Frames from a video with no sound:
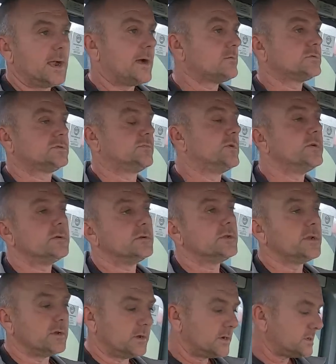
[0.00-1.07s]
a Houseman,
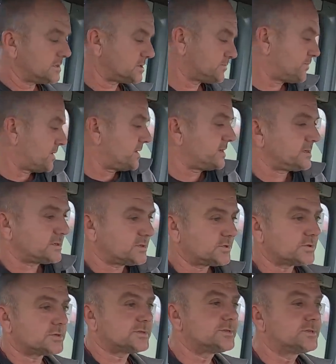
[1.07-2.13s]
you know, but it
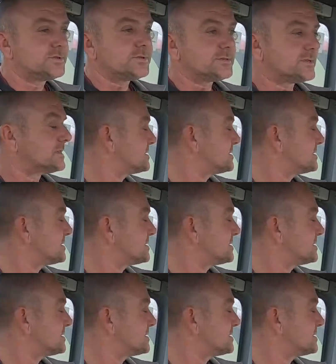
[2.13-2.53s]
just does